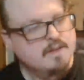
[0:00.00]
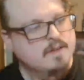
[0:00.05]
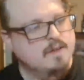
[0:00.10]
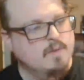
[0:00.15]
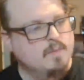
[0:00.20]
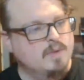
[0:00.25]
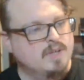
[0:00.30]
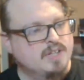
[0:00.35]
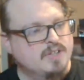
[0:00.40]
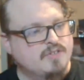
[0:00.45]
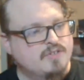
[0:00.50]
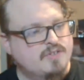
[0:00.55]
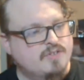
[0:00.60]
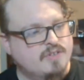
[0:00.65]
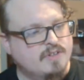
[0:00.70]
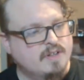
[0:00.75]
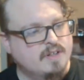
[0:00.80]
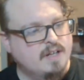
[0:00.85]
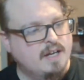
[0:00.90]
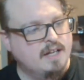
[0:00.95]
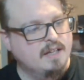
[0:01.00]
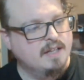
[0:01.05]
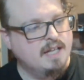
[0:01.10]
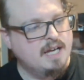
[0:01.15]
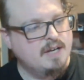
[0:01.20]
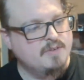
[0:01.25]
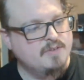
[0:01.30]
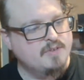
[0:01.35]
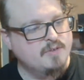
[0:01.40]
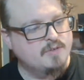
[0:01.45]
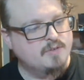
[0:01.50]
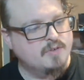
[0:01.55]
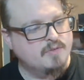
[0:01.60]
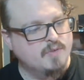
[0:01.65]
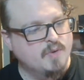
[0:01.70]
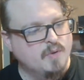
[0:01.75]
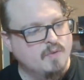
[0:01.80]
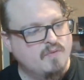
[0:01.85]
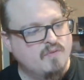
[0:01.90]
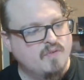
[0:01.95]
which allows you to
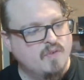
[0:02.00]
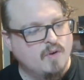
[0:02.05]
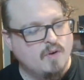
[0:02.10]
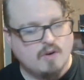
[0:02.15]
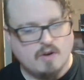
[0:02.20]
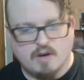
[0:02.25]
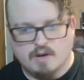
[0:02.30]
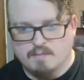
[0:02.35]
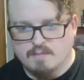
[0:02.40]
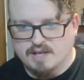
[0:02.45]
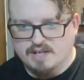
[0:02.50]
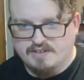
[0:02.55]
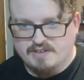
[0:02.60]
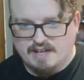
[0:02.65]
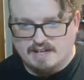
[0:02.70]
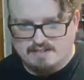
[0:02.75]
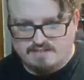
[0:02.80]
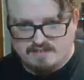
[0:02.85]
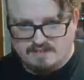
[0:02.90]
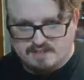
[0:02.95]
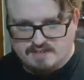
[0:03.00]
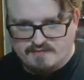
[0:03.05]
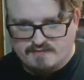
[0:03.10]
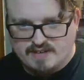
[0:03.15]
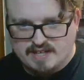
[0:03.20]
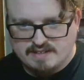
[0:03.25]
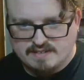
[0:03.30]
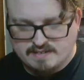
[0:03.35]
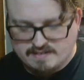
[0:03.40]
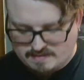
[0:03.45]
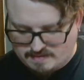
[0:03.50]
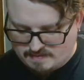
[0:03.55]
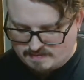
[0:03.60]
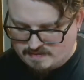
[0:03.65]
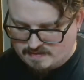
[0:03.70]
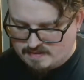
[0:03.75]
roll 4 combat dice in defense.